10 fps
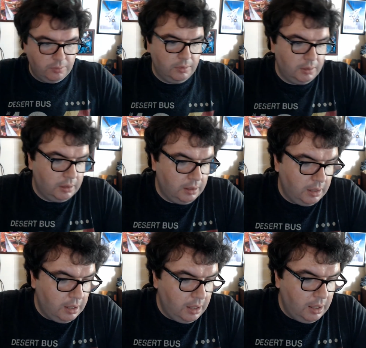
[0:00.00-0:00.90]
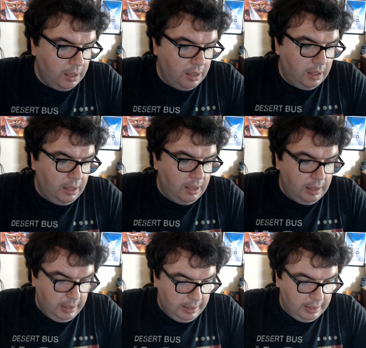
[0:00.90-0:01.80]

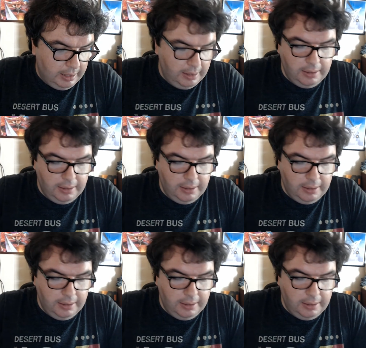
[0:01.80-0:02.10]
Nobody speaks.